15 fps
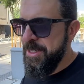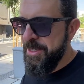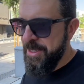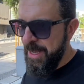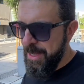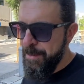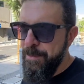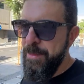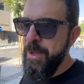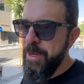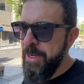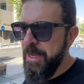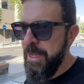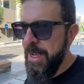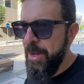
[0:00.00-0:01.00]
say, they're
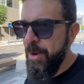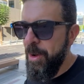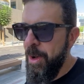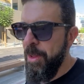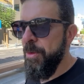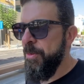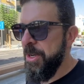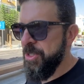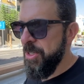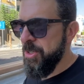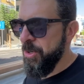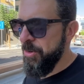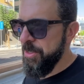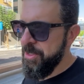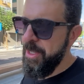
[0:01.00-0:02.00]
going to get all the Russian
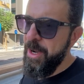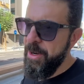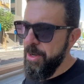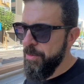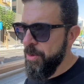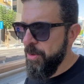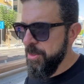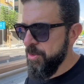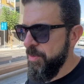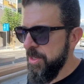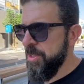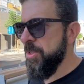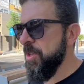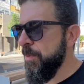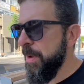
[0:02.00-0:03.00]
tourists there. And of course,
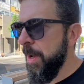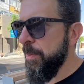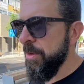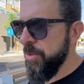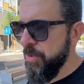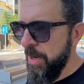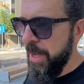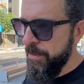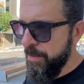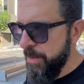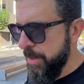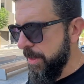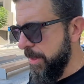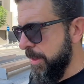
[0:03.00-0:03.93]
Russians will be able to travel